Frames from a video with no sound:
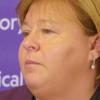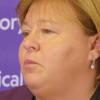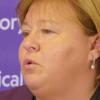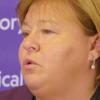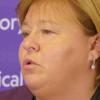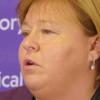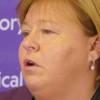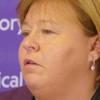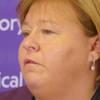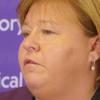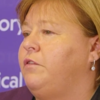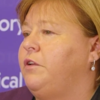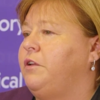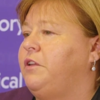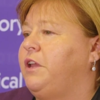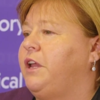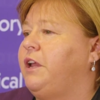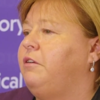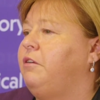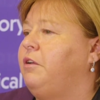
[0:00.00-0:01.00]
more
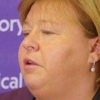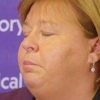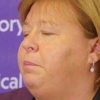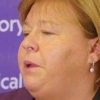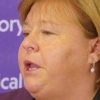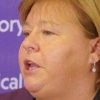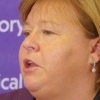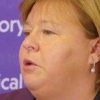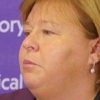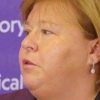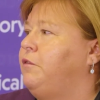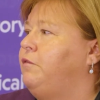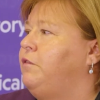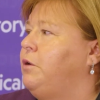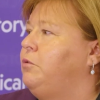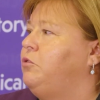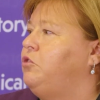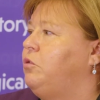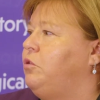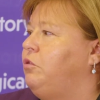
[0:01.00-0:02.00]
confident here in picking up the
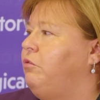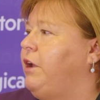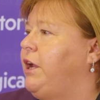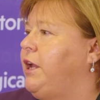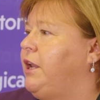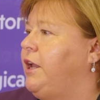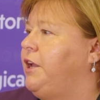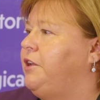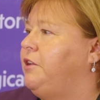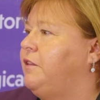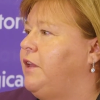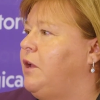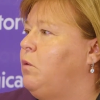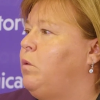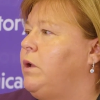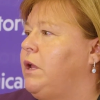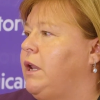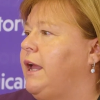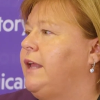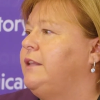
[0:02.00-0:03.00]
phone to the regulator. They
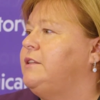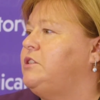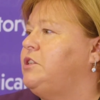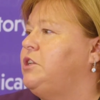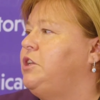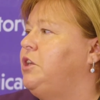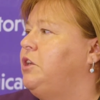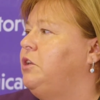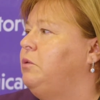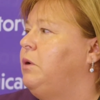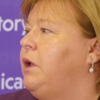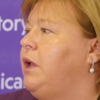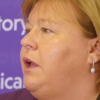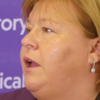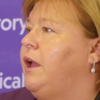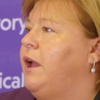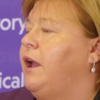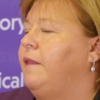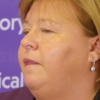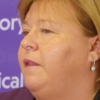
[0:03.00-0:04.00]
will answer you
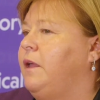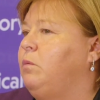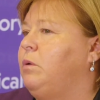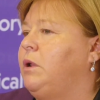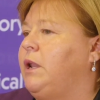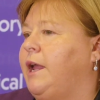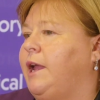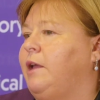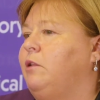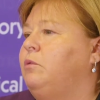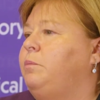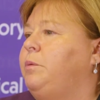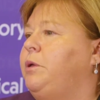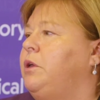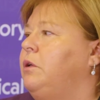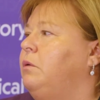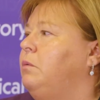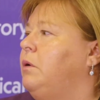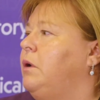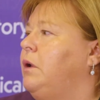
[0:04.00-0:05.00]
and they will help
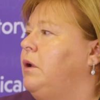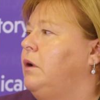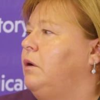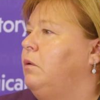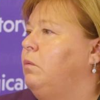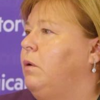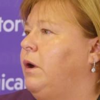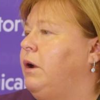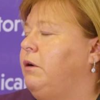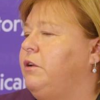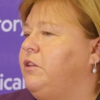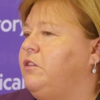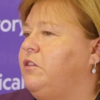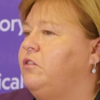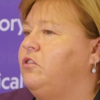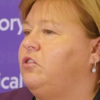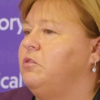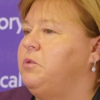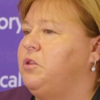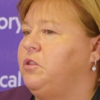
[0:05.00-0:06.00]
you. Whereas
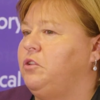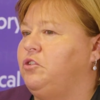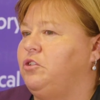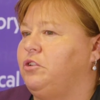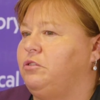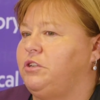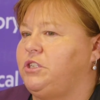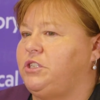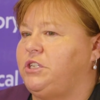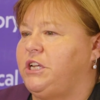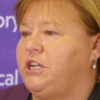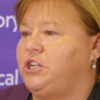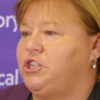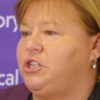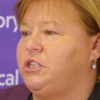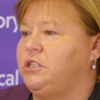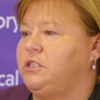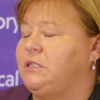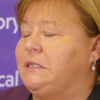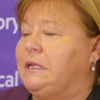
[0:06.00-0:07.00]
in some of the
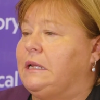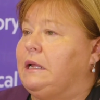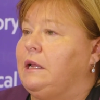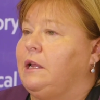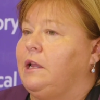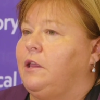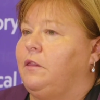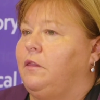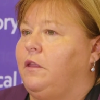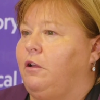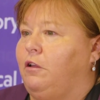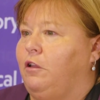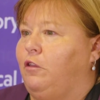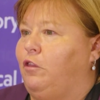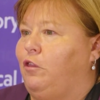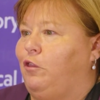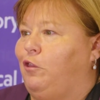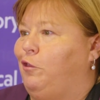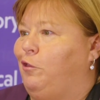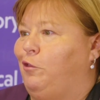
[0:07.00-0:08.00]
jurisdictions,
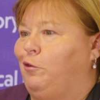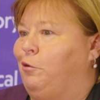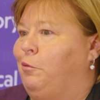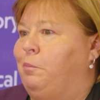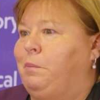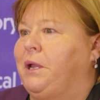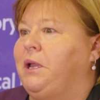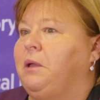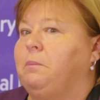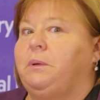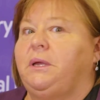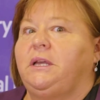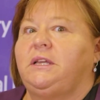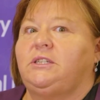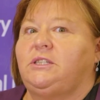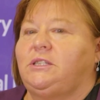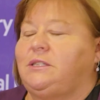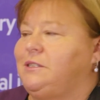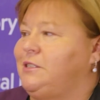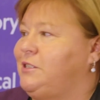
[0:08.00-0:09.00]
they're a bigger
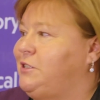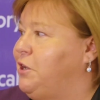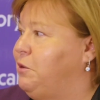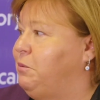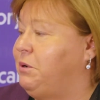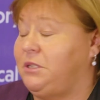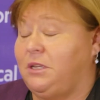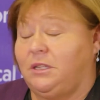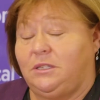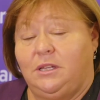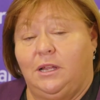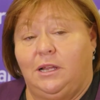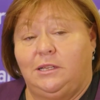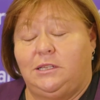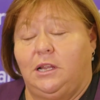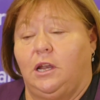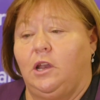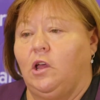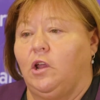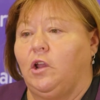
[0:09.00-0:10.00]
beast, so it's
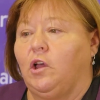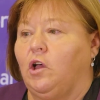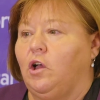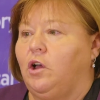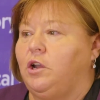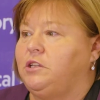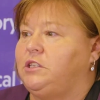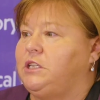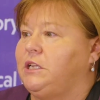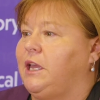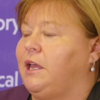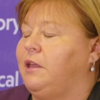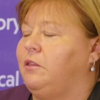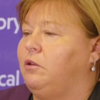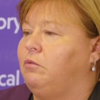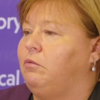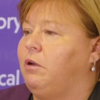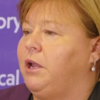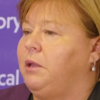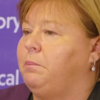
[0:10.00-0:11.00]
a lot harder to get
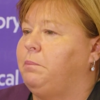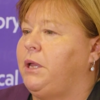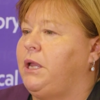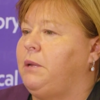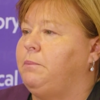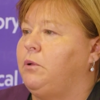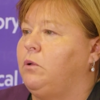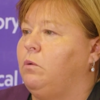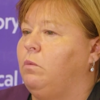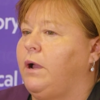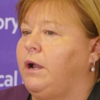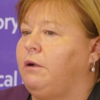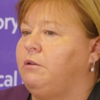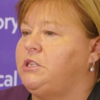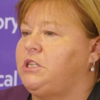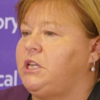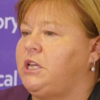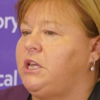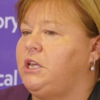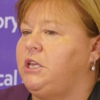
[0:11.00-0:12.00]
the right people.
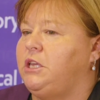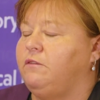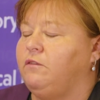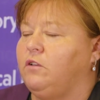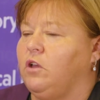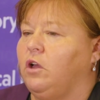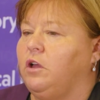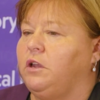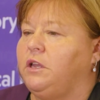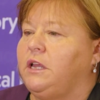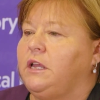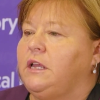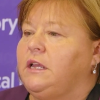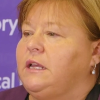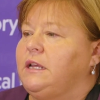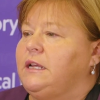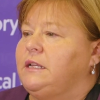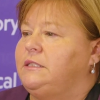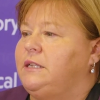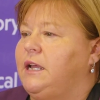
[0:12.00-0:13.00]
Whereas here, you've got
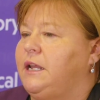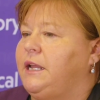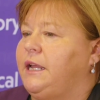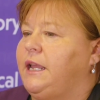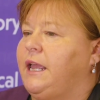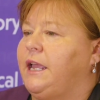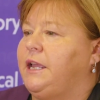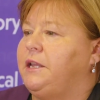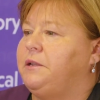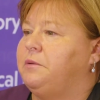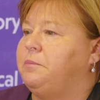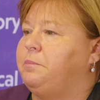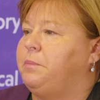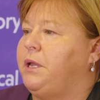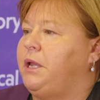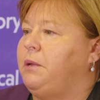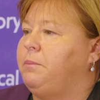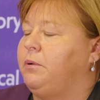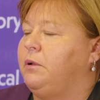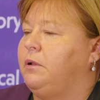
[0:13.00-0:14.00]
dedicated
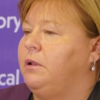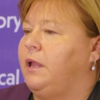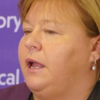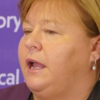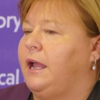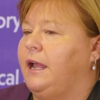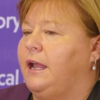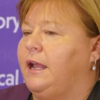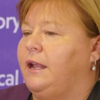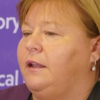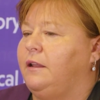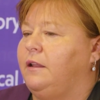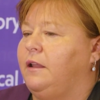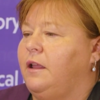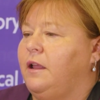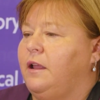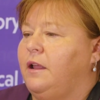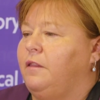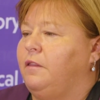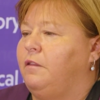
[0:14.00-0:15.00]
people and
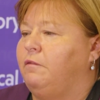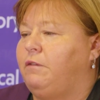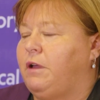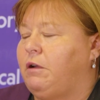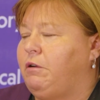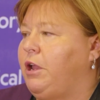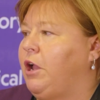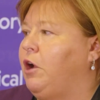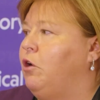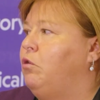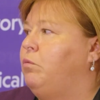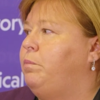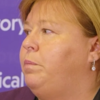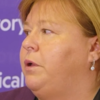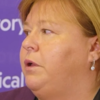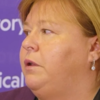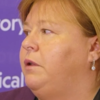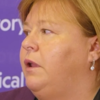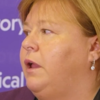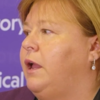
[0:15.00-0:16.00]
they're very
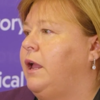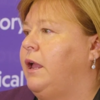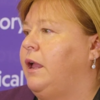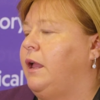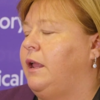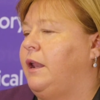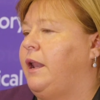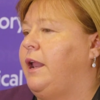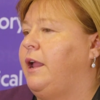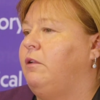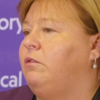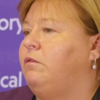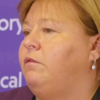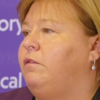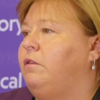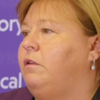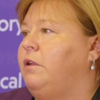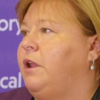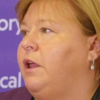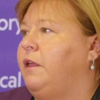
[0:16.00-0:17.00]
open and
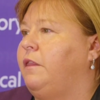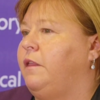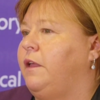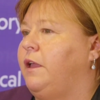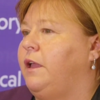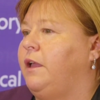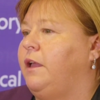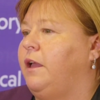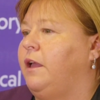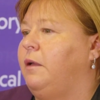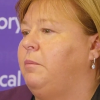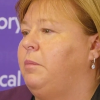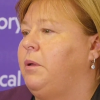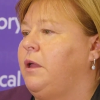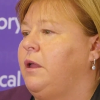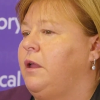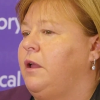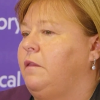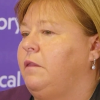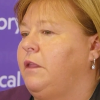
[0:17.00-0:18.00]
helpful. And I think
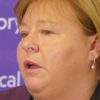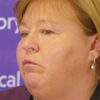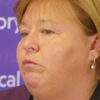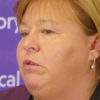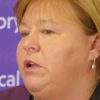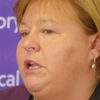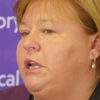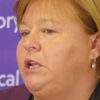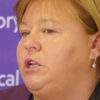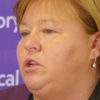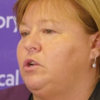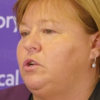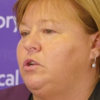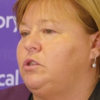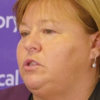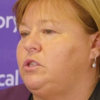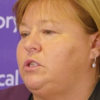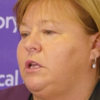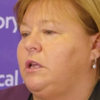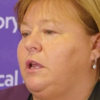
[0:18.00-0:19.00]
that really
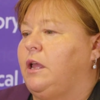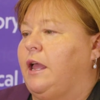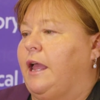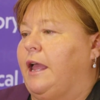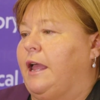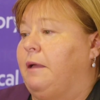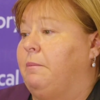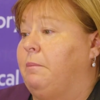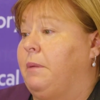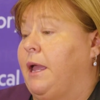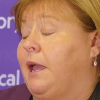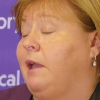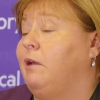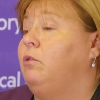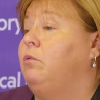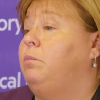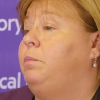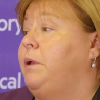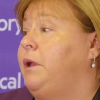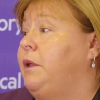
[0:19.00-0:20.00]
does
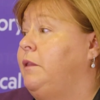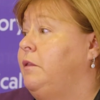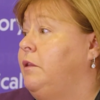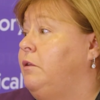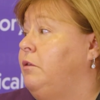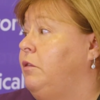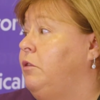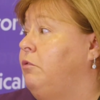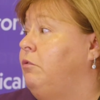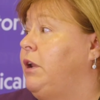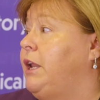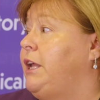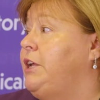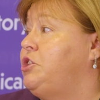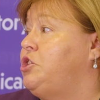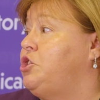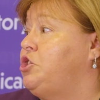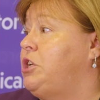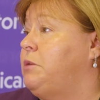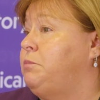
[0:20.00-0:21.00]
help in the
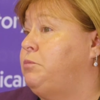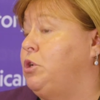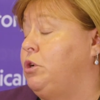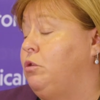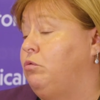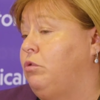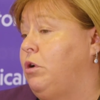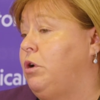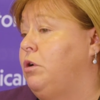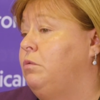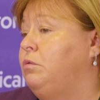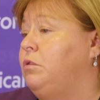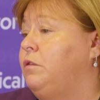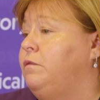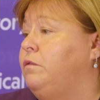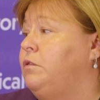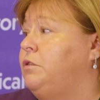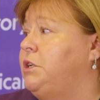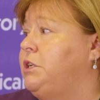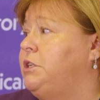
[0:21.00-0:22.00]
relationship to grow the
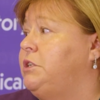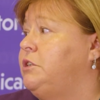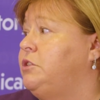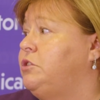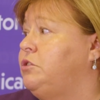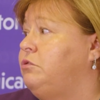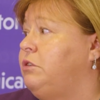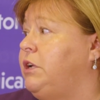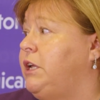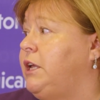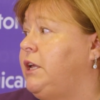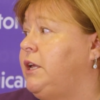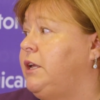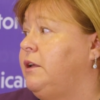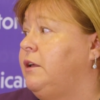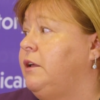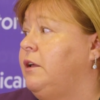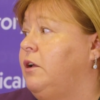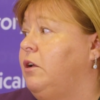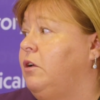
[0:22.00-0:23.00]
fund industry
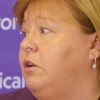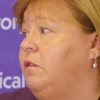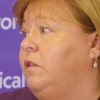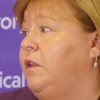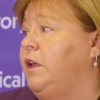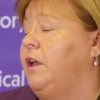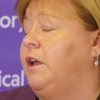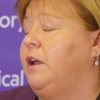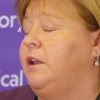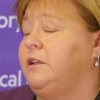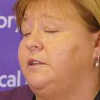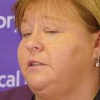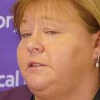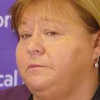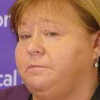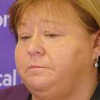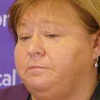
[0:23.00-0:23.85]
here on the island.